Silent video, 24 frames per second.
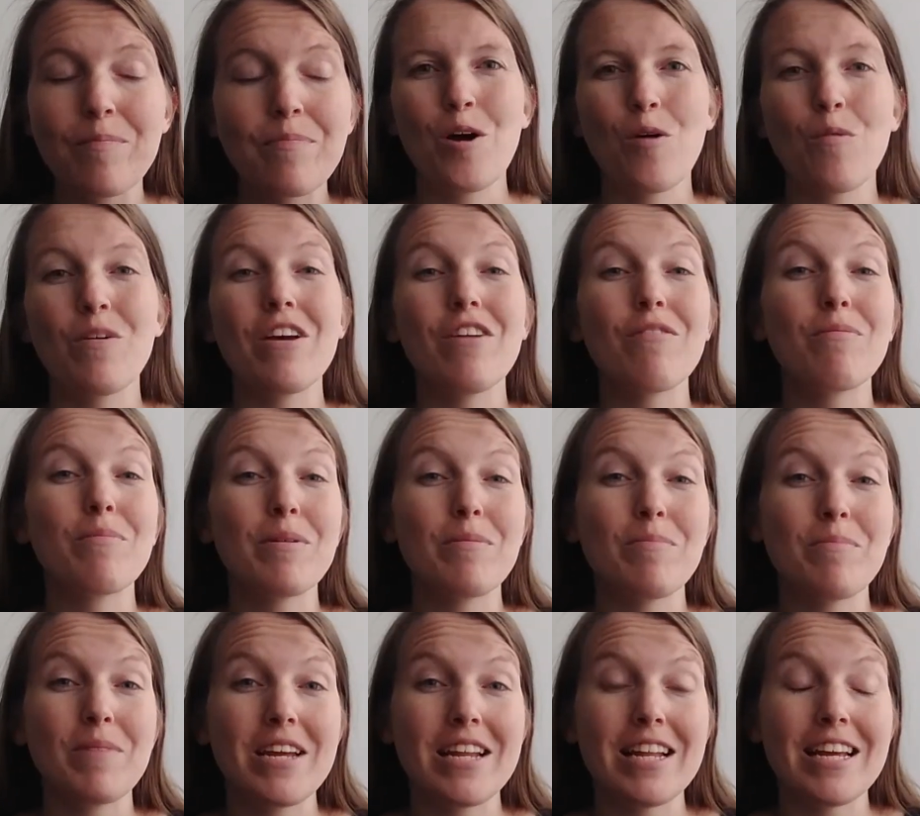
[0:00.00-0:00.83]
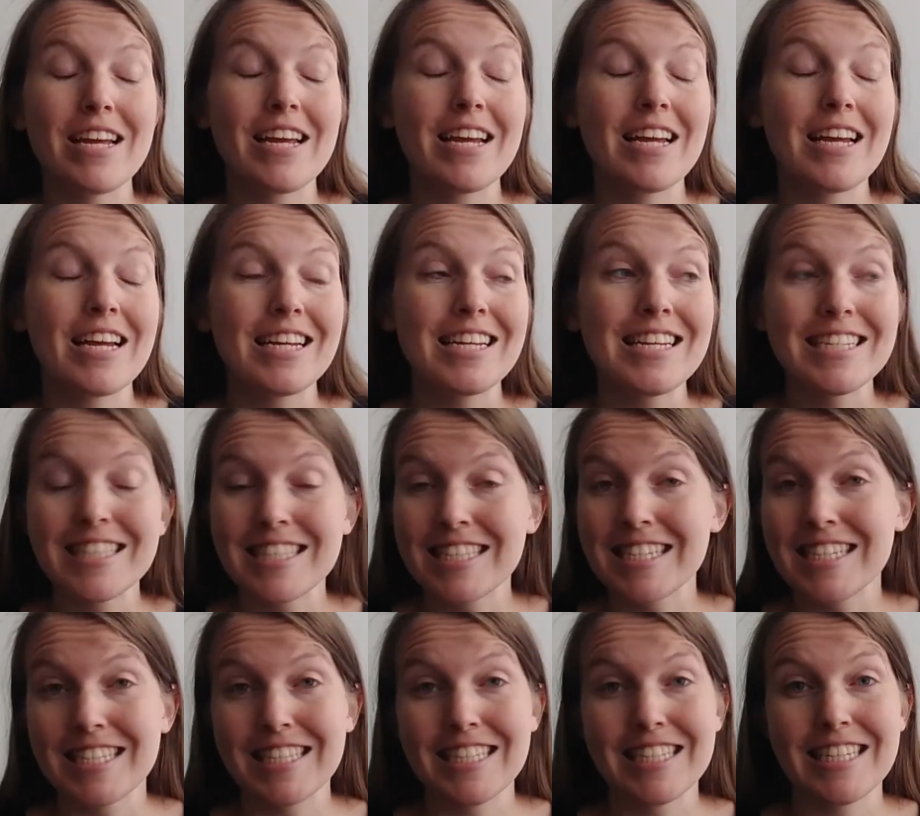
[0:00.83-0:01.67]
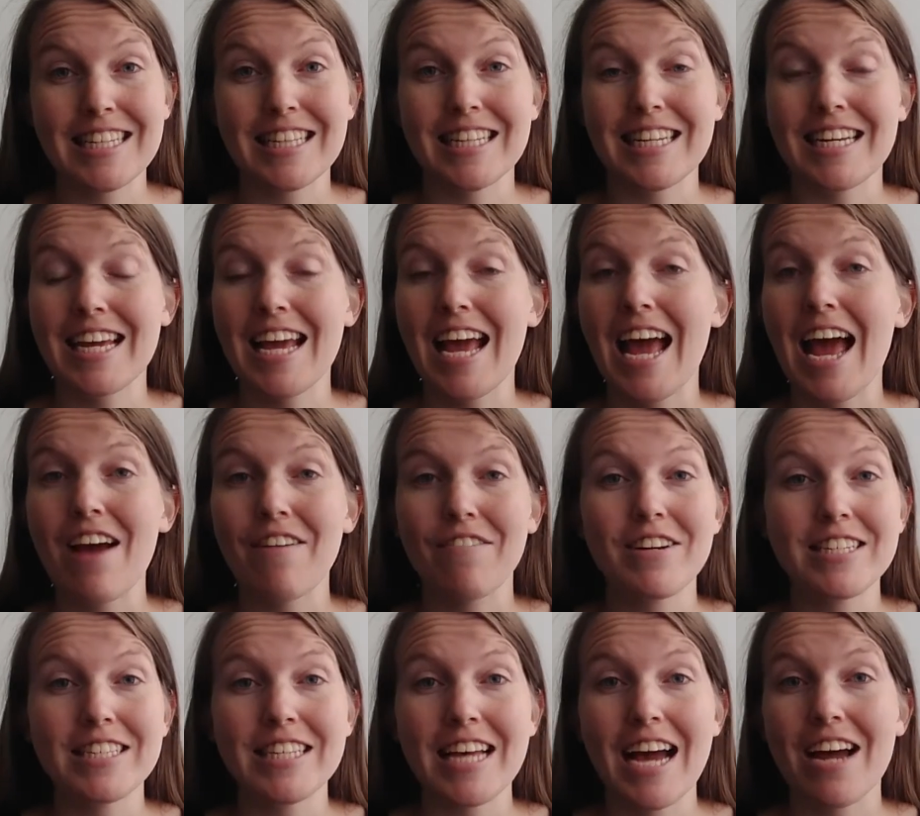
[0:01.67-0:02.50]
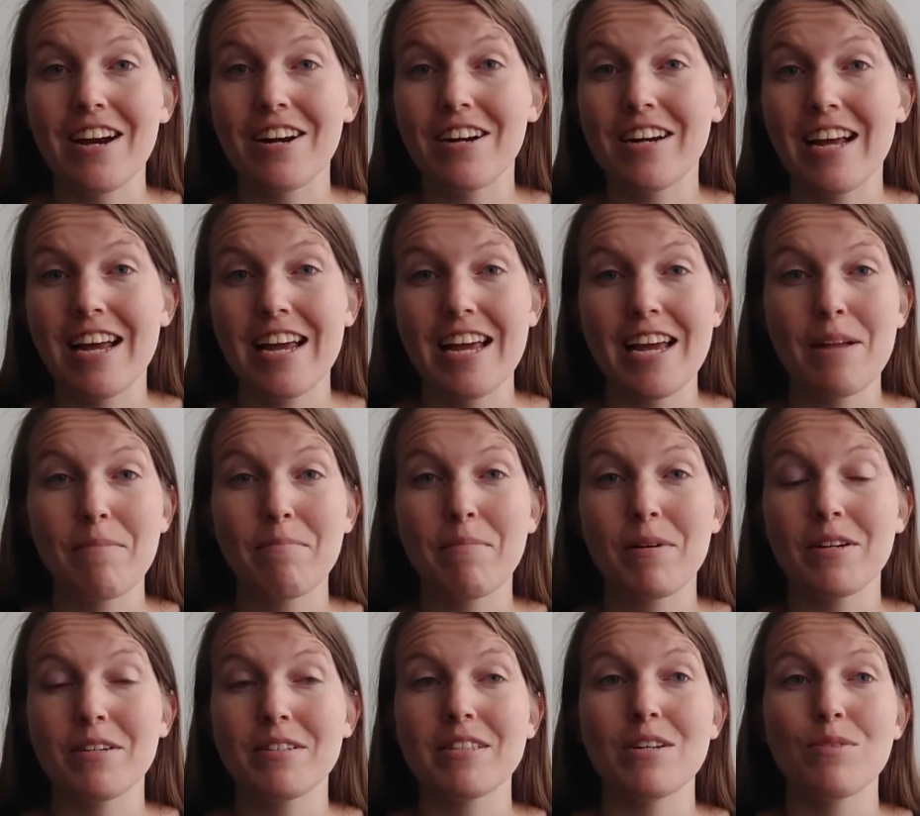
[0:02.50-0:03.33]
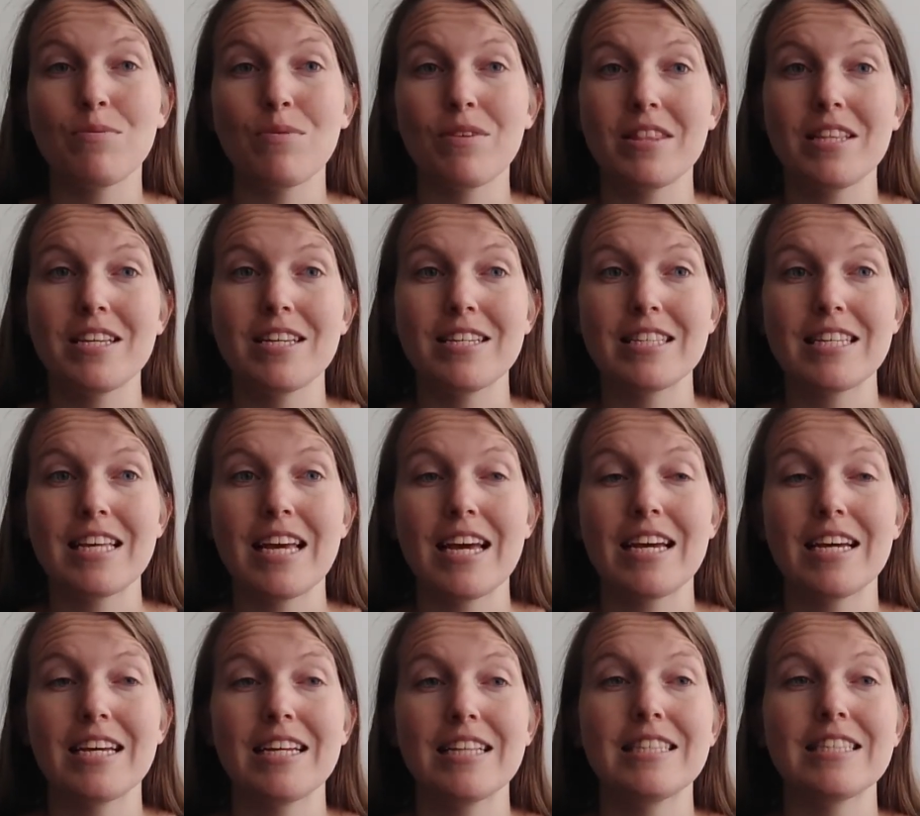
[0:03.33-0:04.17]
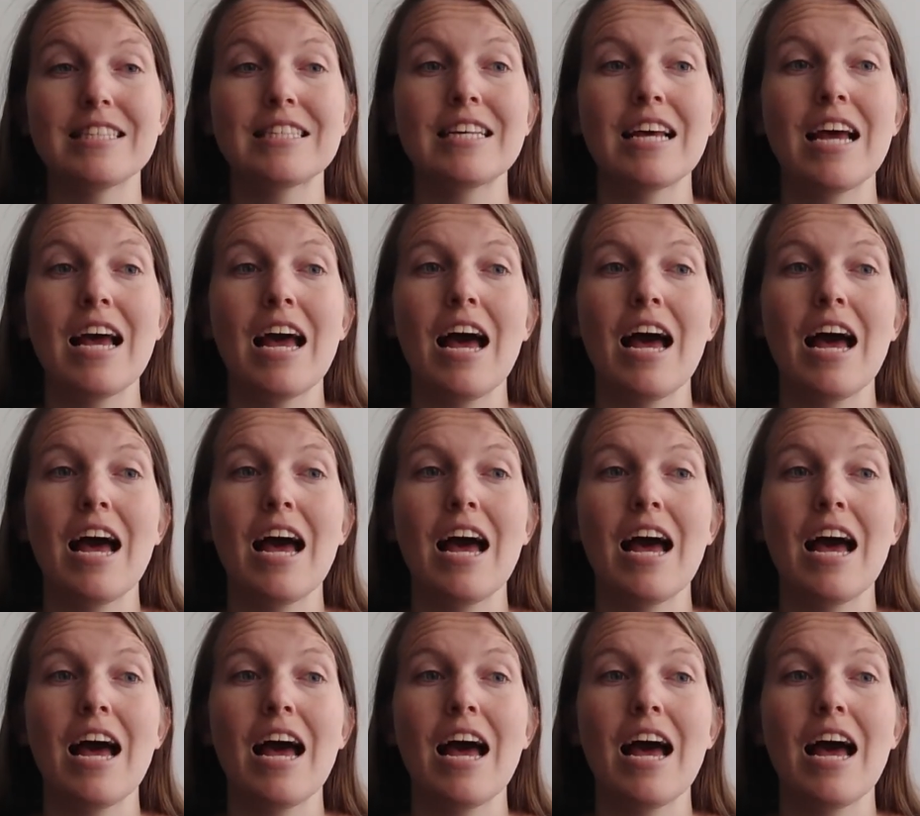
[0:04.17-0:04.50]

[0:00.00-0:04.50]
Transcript: We have been meeting consistently every Saturday in person with these kids.